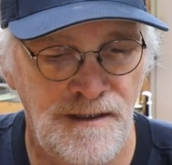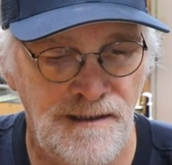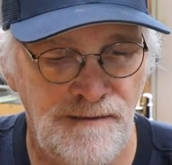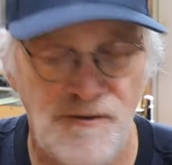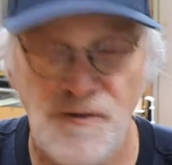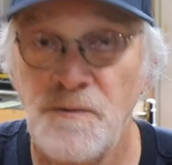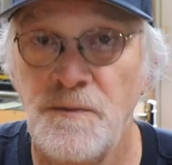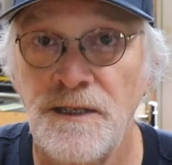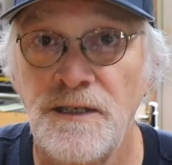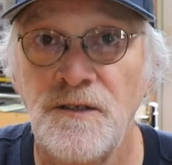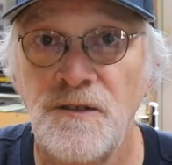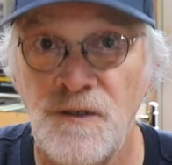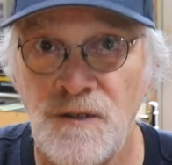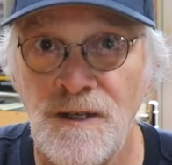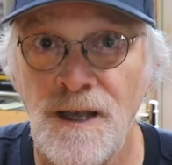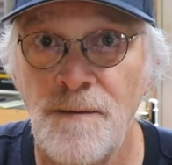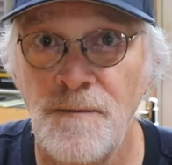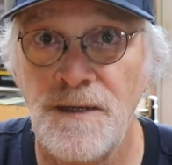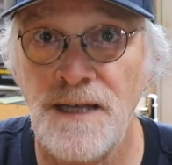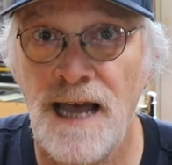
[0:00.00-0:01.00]
it was built
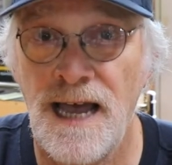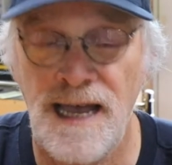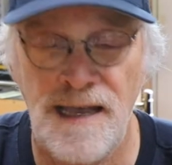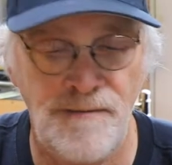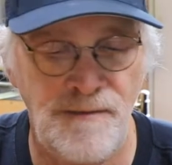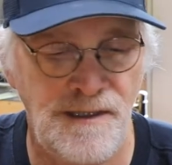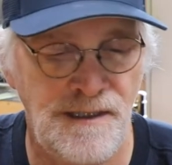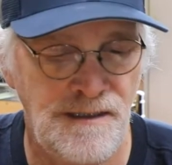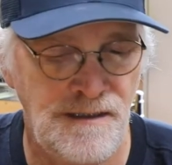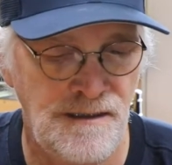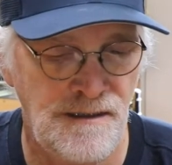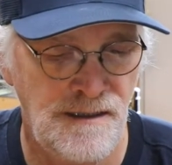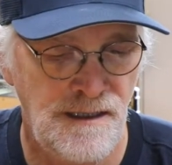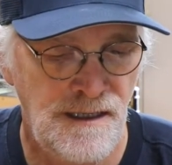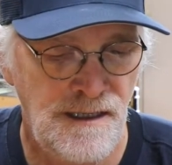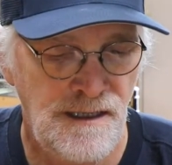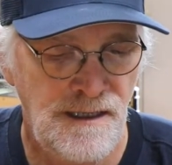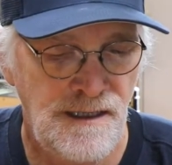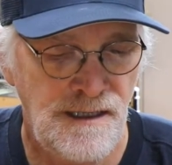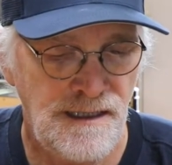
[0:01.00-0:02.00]
sometime in,
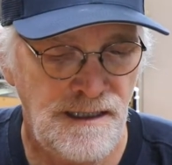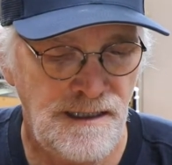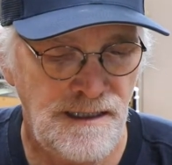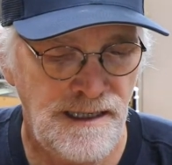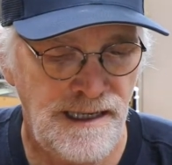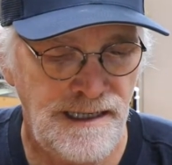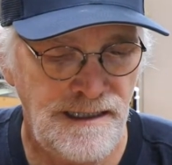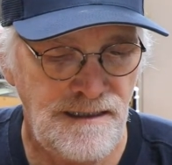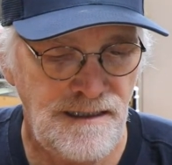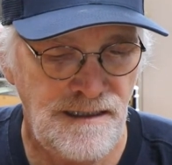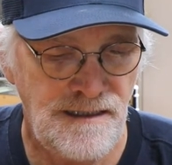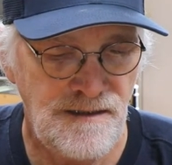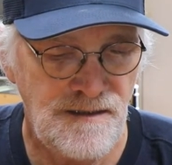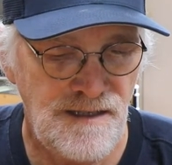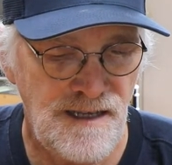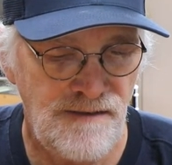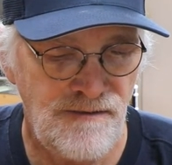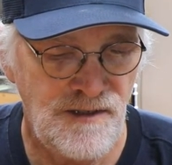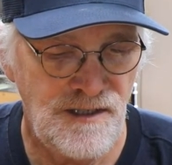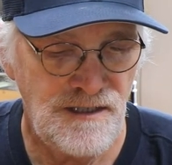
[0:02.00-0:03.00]
in
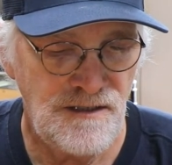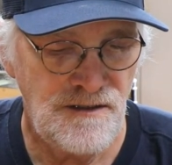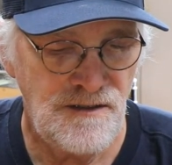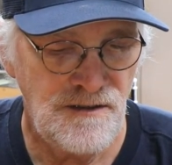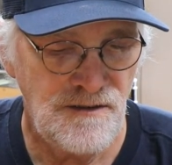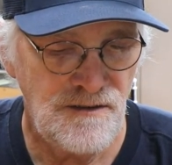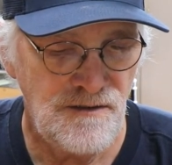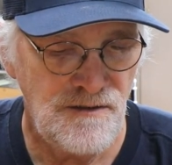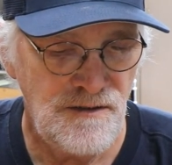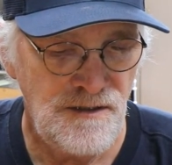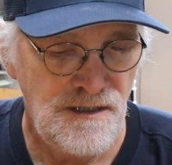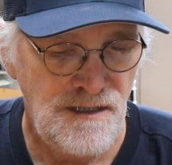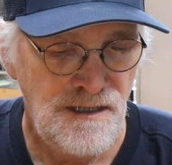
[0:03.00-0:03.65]
1972.